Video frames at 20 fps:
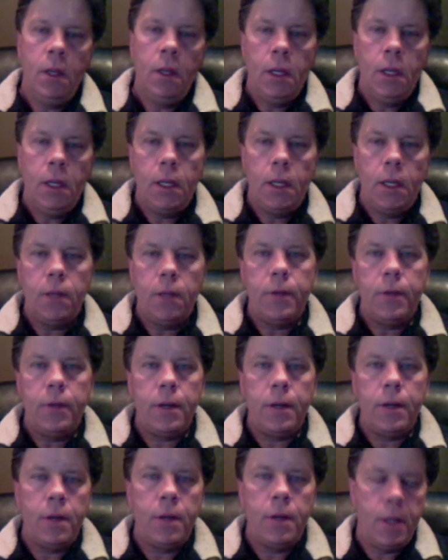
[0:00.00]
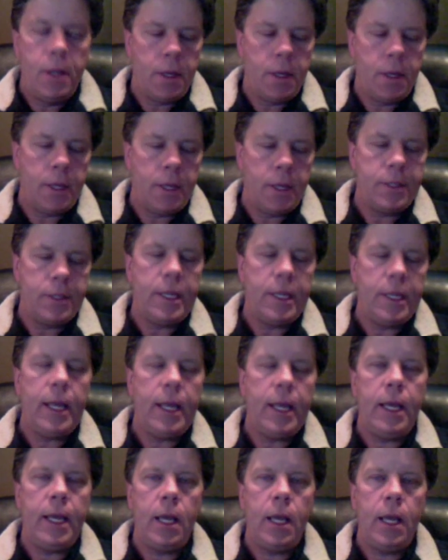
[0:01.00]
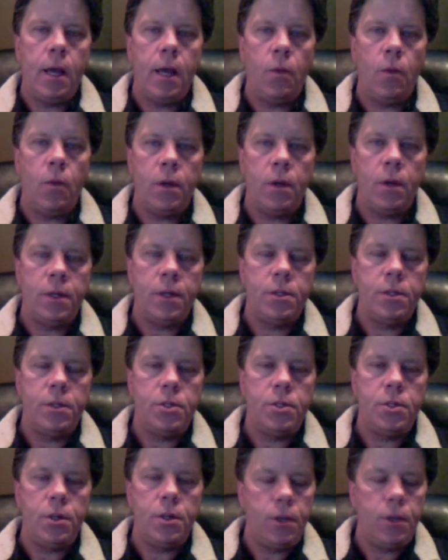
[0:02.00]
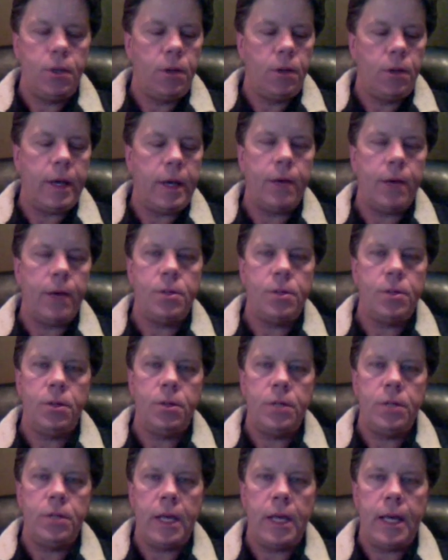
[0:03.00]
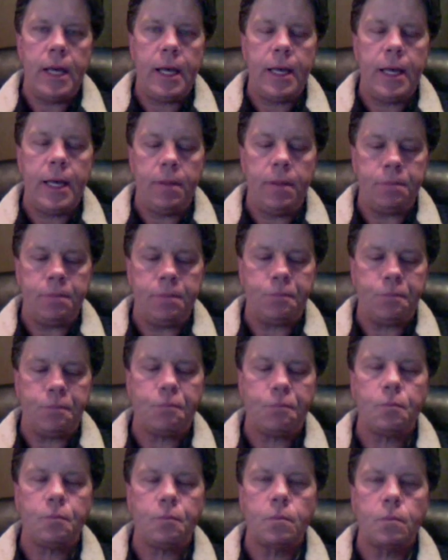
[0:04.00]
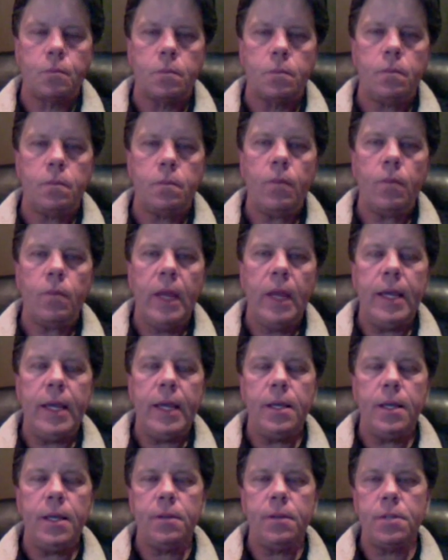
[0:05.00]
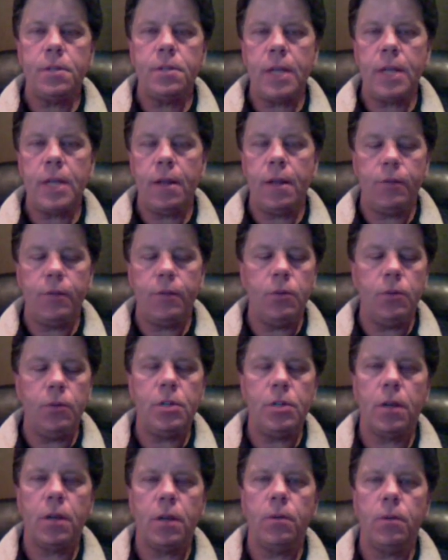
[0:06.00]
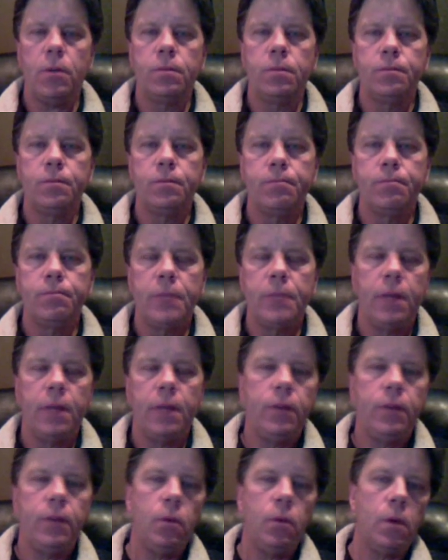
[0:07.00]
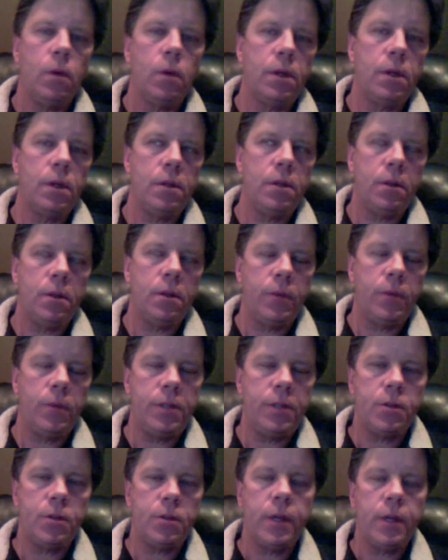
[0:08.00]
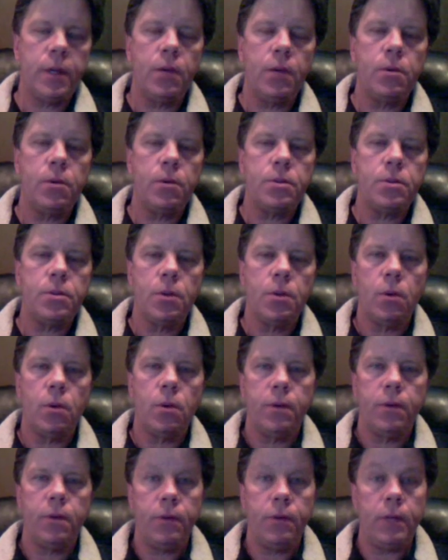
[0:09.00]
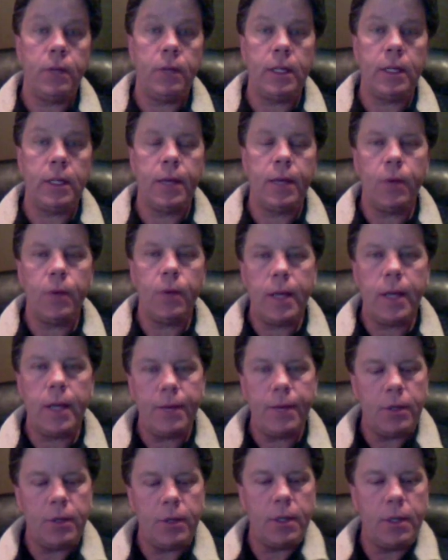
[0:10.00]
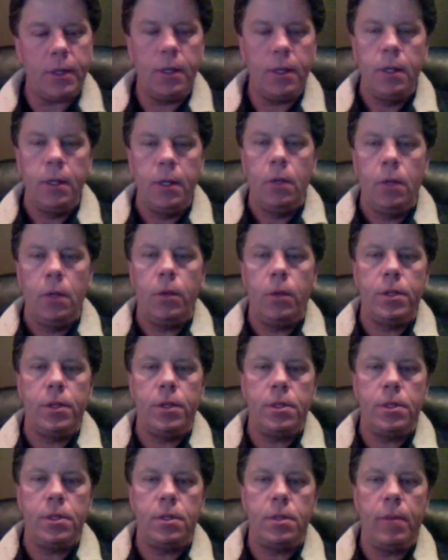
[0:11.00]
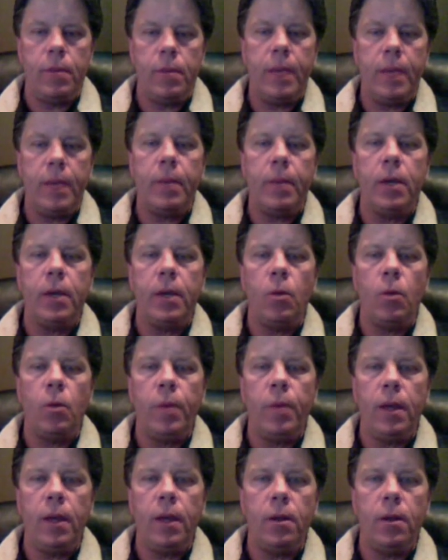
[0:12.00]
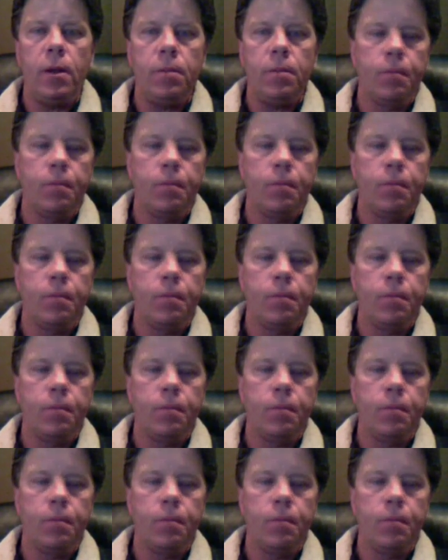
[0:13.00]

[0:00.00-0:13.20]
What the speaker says: Hello there. Today I want to show you how to tie a set of Nunchaku. If you want to restring yours, or if you've done like what I've done, which is to make my own pair,